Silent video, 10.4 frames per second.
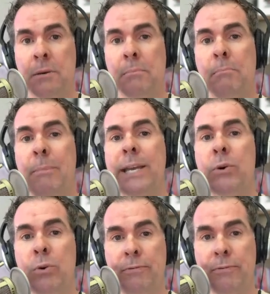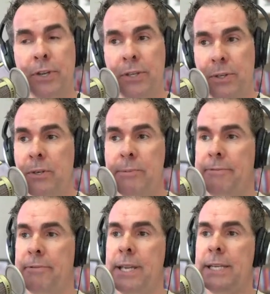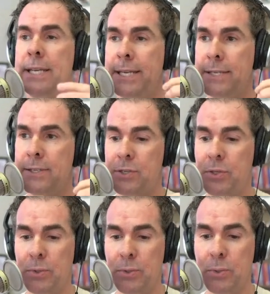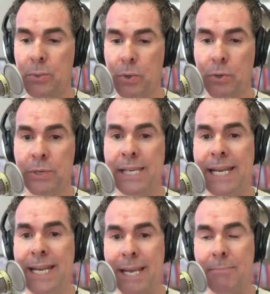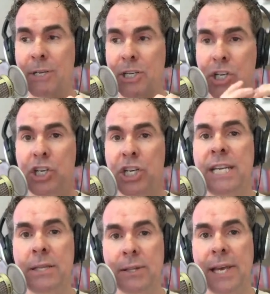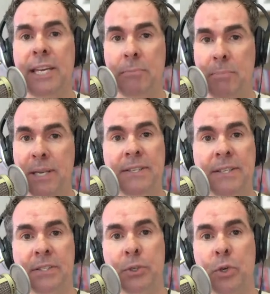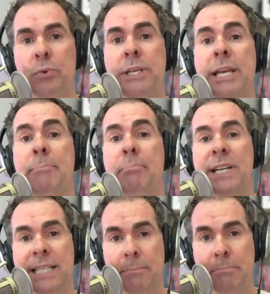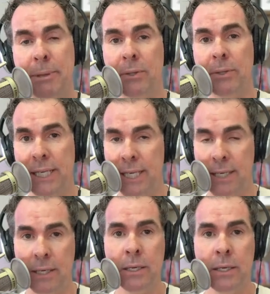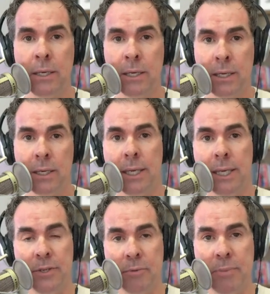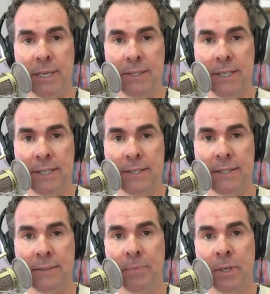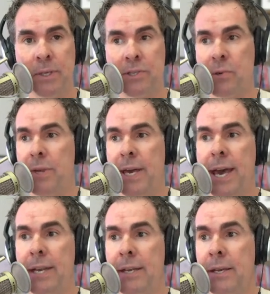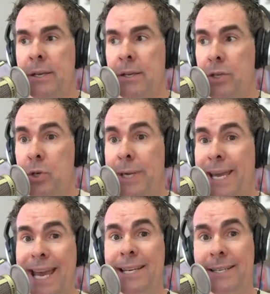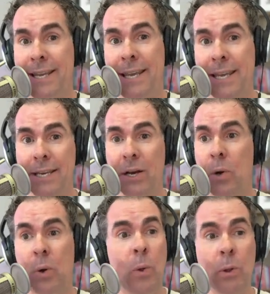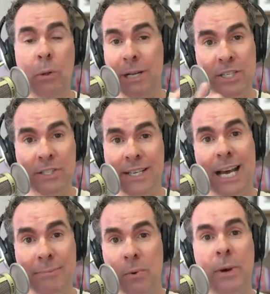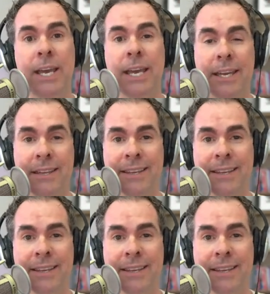My goal for you, my friend, is to create a machine-like business, to create predictability in your business so that you can take a whole bunch of time away